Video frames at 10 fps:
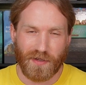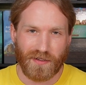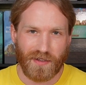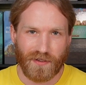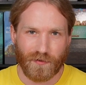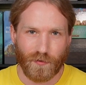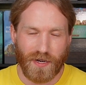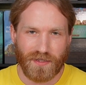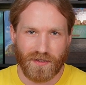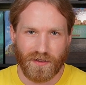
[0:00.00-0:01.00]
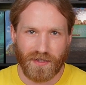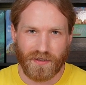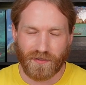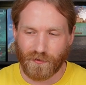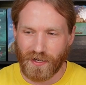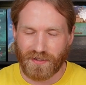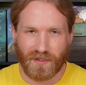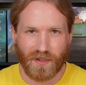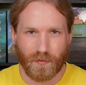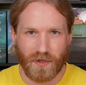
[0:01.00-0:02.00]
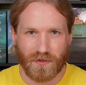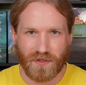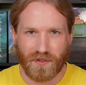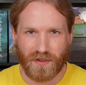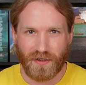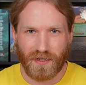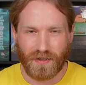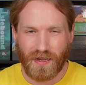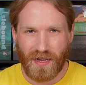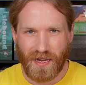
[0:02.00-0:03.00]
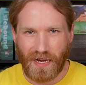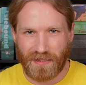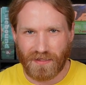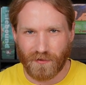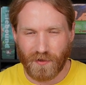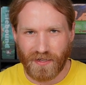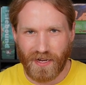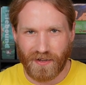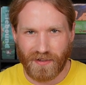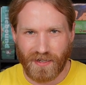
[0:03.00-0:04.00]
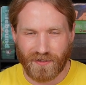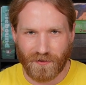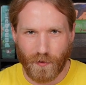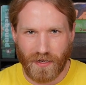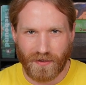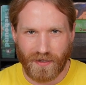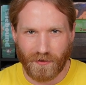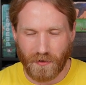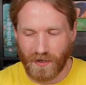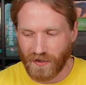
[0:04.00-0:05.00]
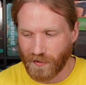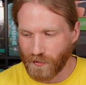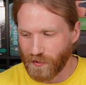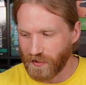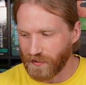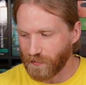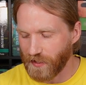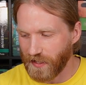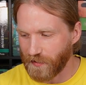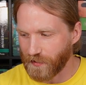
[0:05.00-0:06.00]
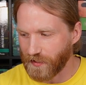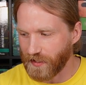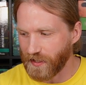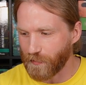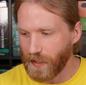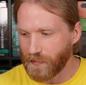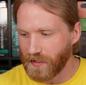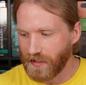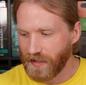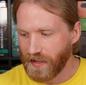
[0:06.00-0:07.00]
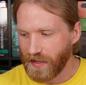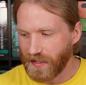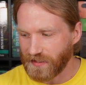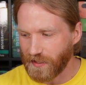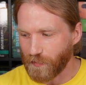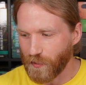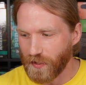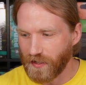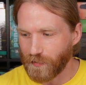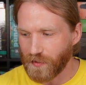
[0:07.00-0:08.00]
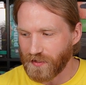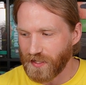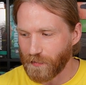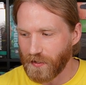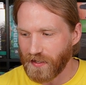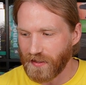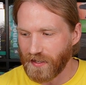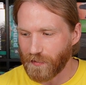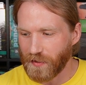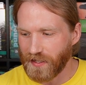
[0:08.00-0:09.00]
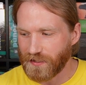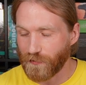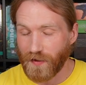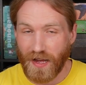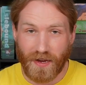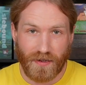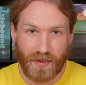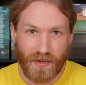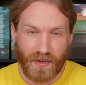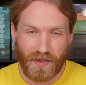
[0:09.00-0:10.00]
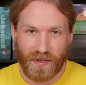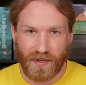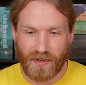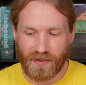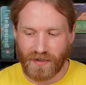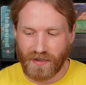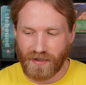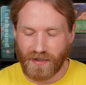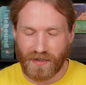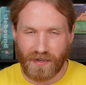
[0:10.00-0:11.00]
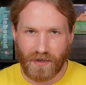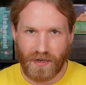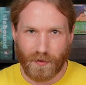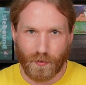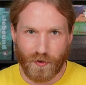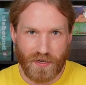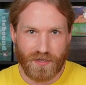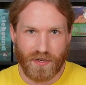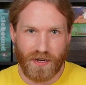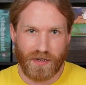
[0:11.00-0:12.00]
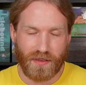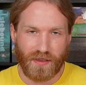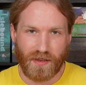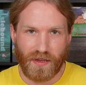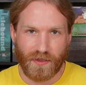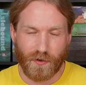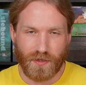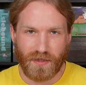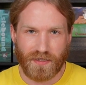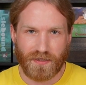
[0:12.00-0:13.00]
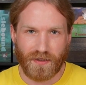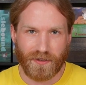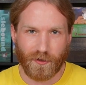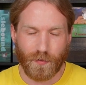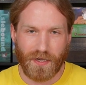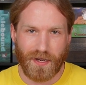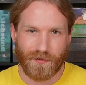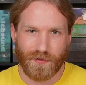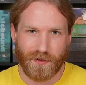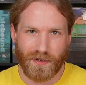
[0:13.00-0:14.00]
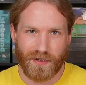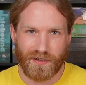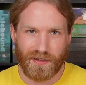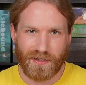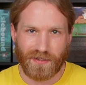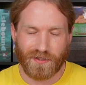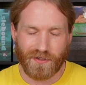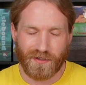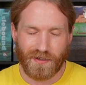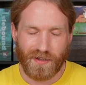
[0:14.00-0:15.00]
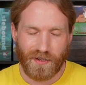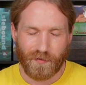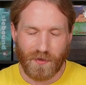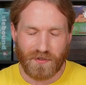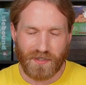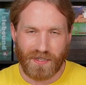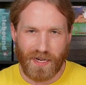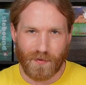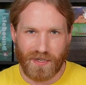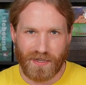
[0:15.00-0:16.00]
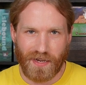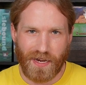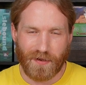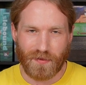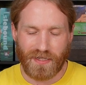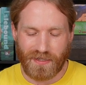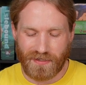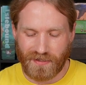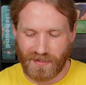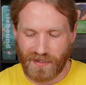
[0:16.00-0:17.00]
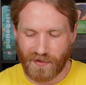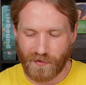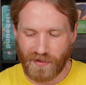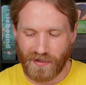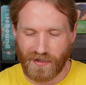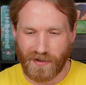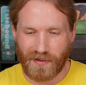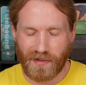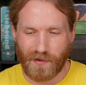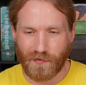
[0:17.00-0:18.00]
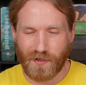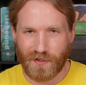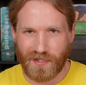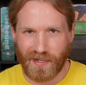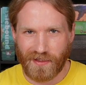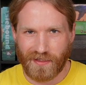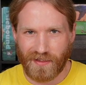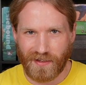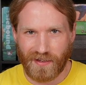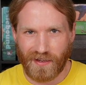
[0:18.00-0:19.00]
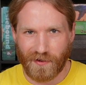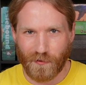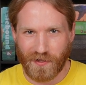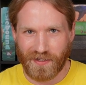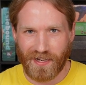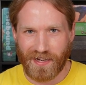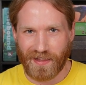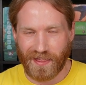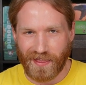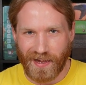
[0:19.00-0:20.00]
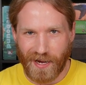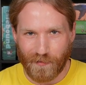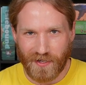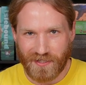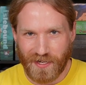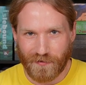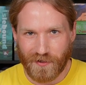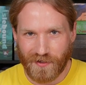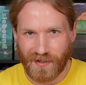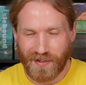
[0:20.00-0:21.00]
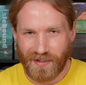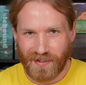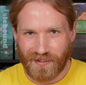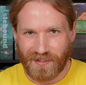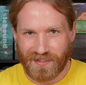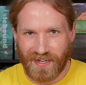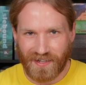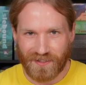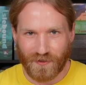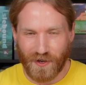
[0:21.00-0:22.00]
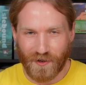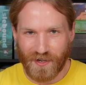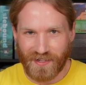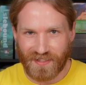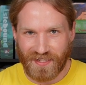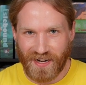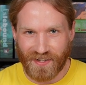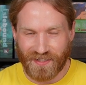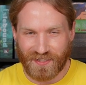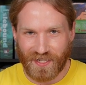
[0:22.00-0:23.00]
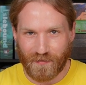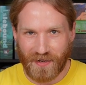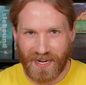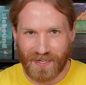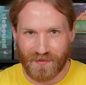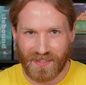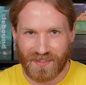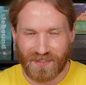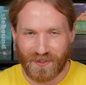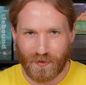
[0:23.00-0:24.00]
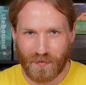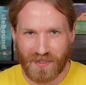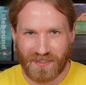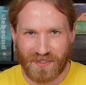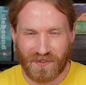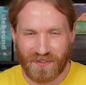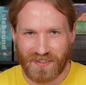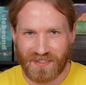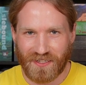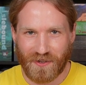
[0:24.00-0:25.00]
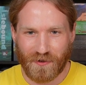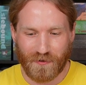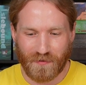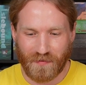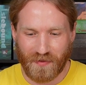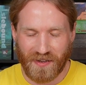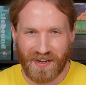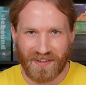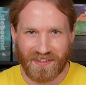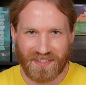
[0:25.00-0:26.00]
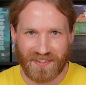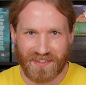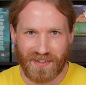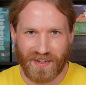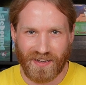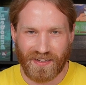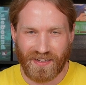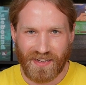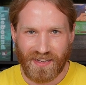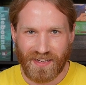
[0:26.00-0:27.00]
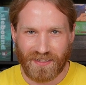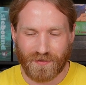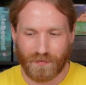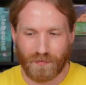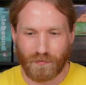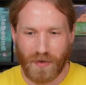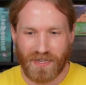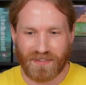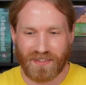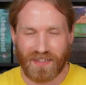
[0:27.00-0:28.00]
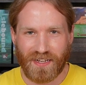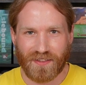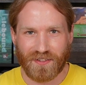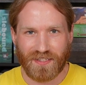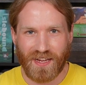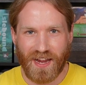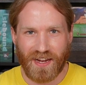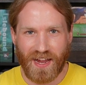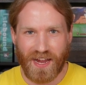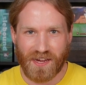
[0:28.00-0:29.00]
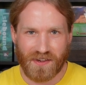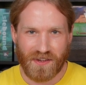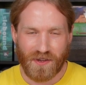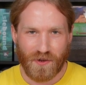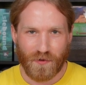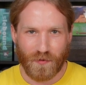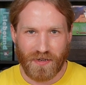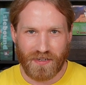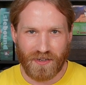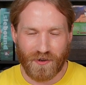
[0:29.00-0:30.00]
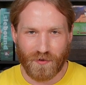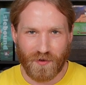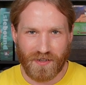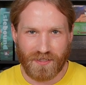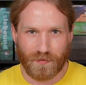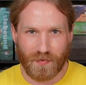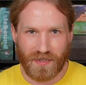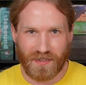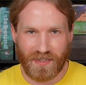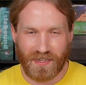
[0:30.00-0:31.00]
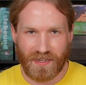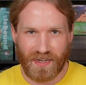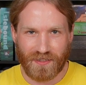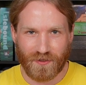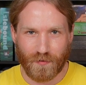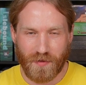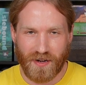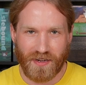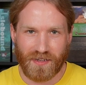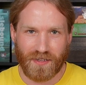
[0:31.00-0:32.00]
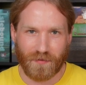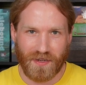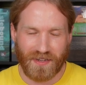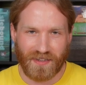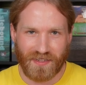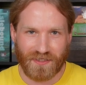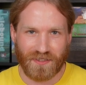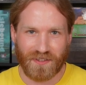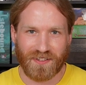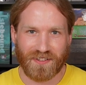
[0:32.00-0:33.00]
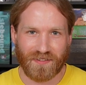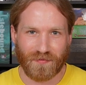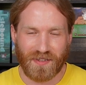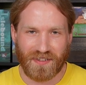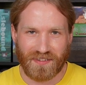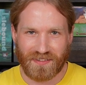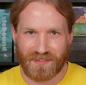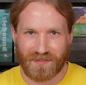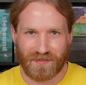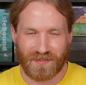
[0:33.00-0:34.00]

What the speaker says: and raised the lid and raised it up closer to the lid. I just didn't want to carry the extra weight of that old cardboard and whatever, maybe at some point I'll put something in there, but it's fine. And again, I appreciate that there is at least a little bit of effort done on the insert. Most of the time you get games and it's just like, it feels like it wouldn't take that much effort to design, because they're already designing some kind of an insert, but it's usually so thoughtlessly done. It's basically like they're saying, hey, we don't want to spend any extra money to make an insert because